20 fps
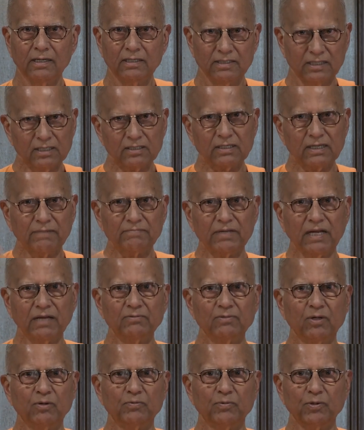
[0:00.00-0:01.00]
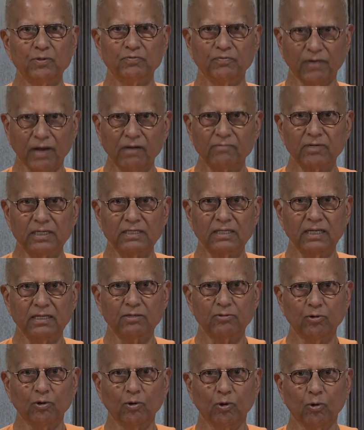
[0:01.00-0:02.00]
Just sometimes you put flour, then
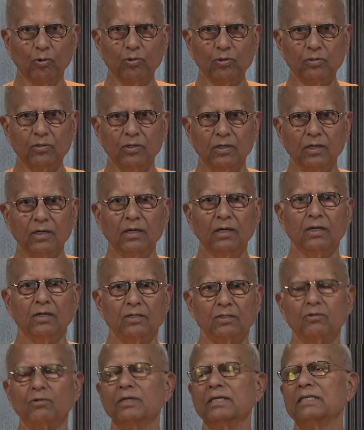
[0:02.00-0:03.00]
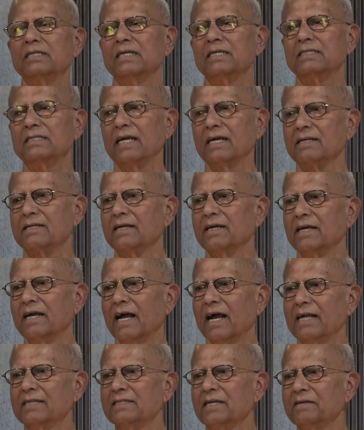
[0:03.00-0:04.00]
it will hold. So he did that.
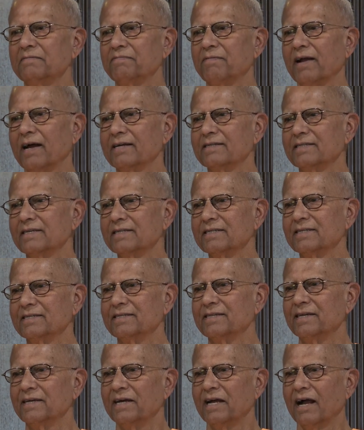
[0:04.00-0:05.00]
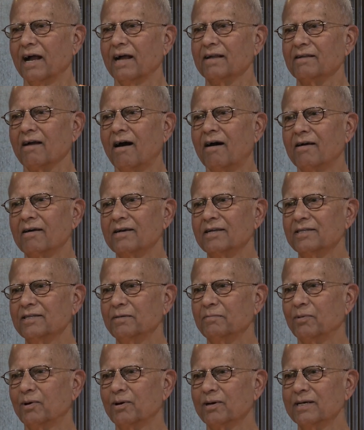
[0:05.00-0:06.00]
And then fried it, and early in
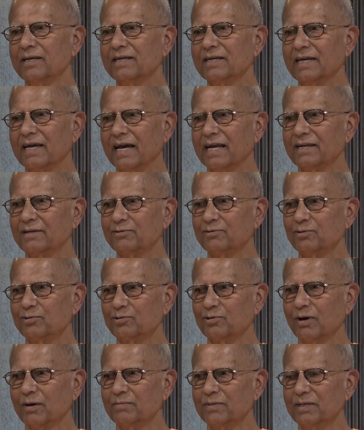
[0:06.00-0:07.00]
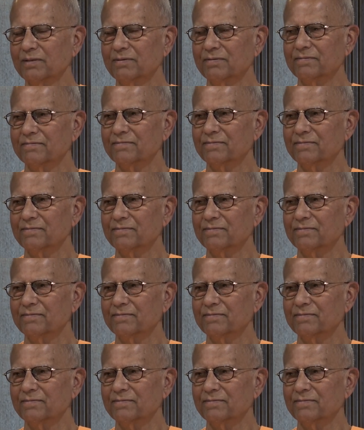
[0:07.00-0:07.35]
the morning carried to Swami.